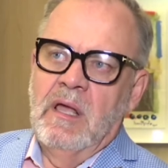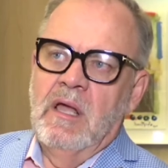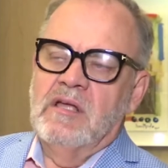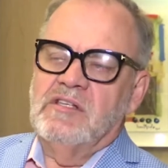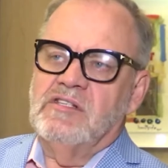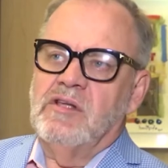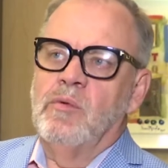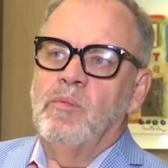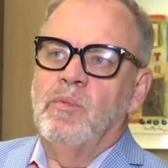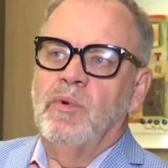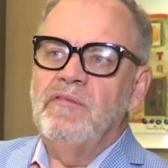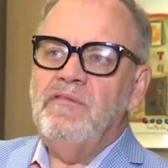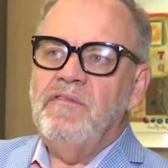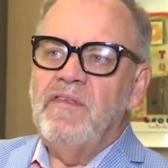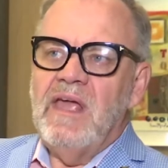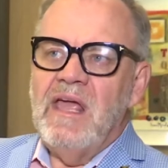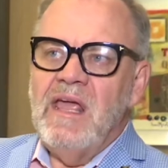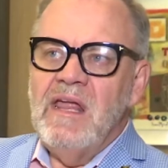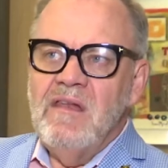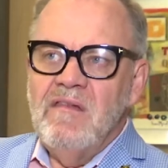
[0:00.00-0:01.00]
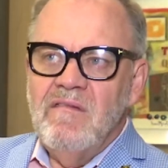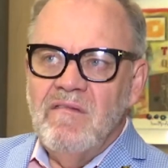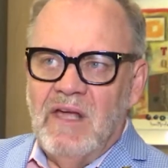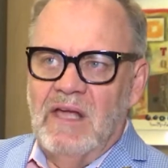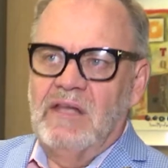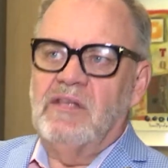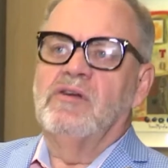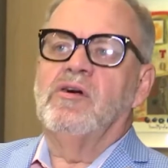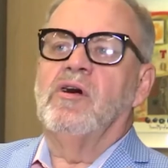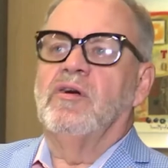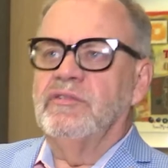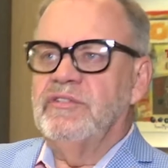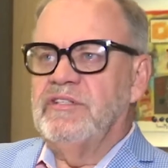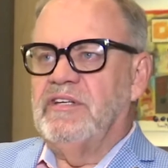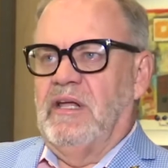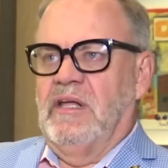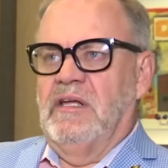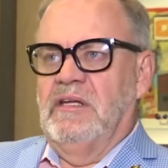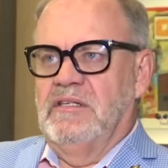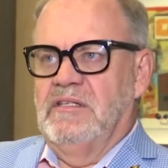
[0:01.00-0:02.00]
So within that
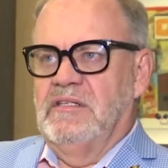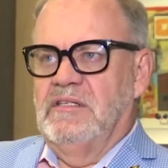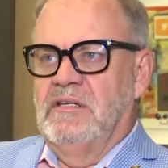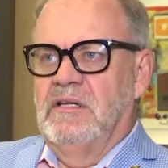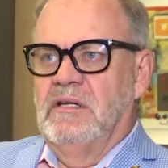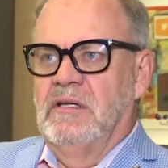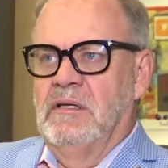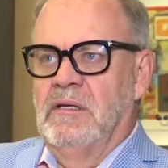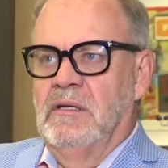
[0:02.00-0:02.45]
context,